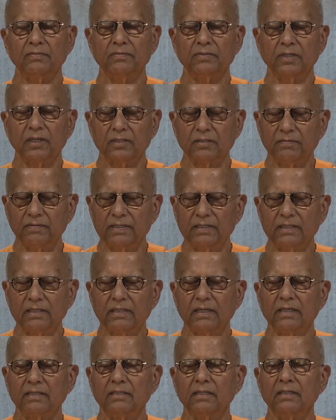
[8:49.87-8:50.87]
just
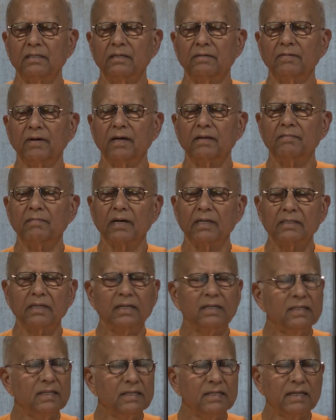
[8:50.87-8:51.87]
visited the Divine
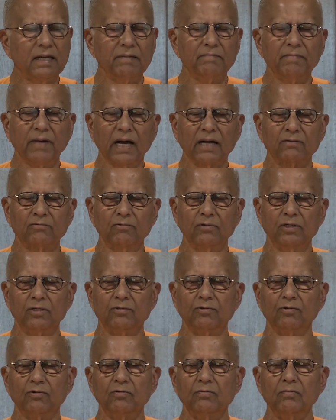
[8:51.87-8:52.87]
Mother, then came back to
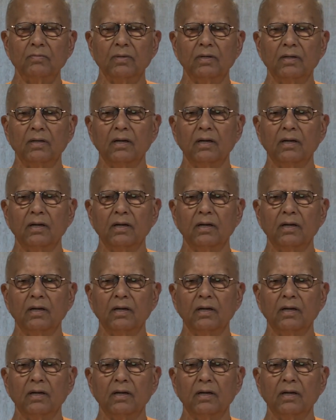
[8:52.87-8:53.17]
his room.